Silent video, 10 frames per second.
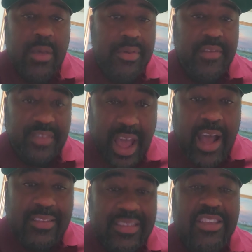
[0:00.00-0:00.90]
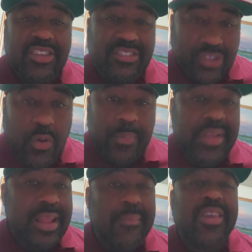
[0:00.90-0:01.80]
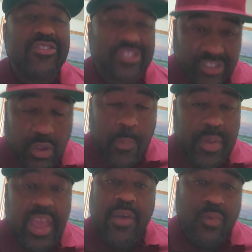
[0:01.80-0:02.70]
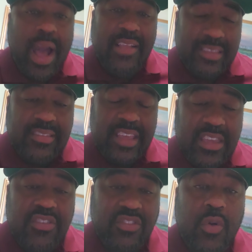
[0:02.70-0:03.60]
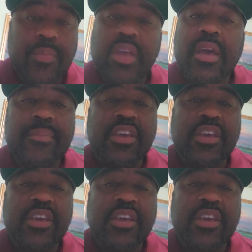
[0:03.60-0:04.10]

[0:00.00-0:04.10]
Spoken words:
But if God say you're stupid, that means you're stupid. And why is he saying you're stupid?